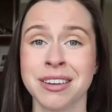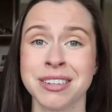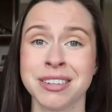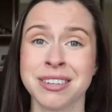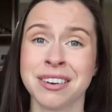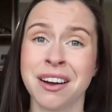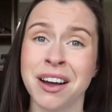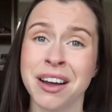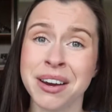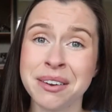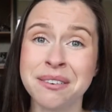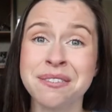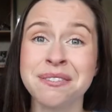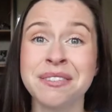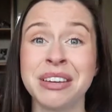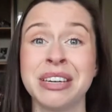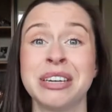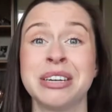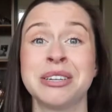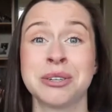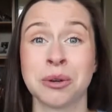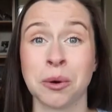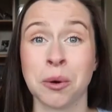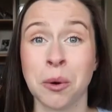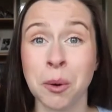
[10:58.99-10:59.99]
to kind of
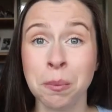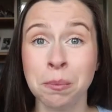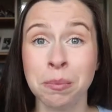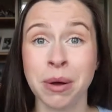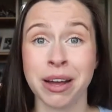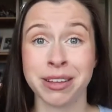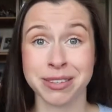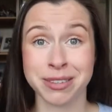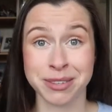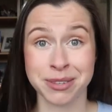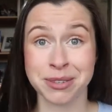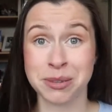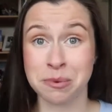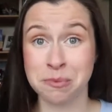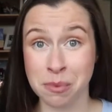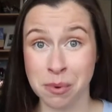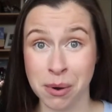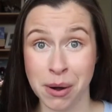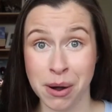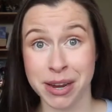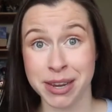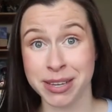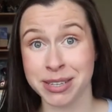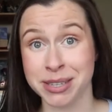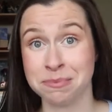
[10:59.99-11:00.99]
finish up and
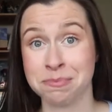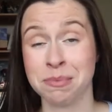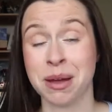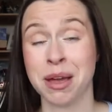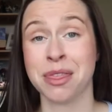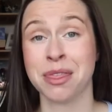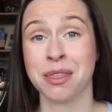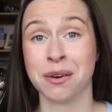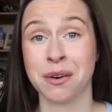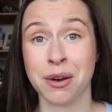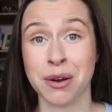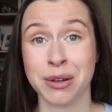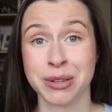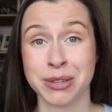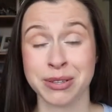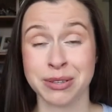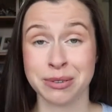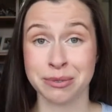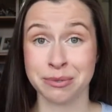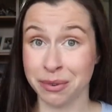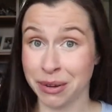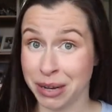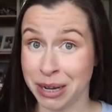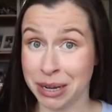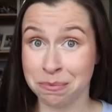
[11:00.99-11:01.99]
summarize my thoughts
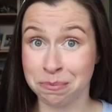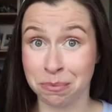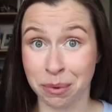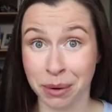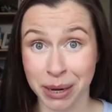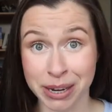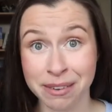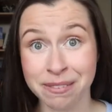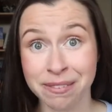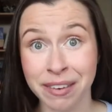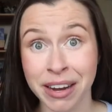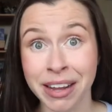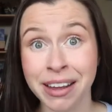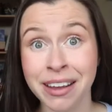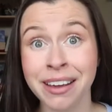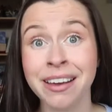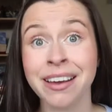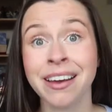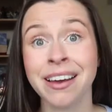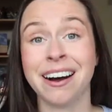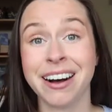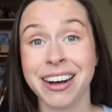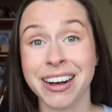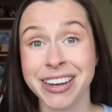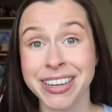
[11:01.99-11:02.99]
really briefly,
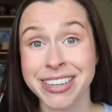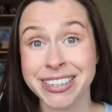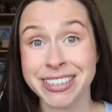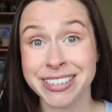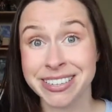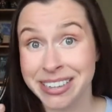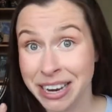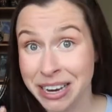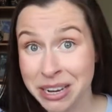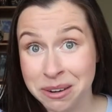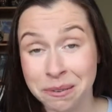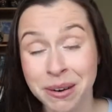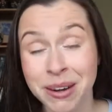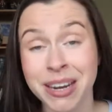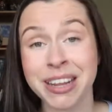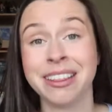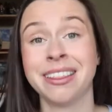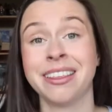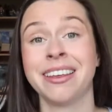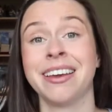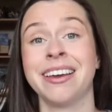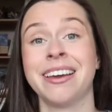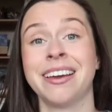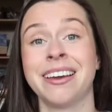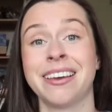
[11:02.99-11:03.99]
I genuinely
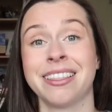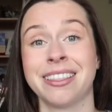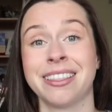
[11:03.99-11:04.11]
think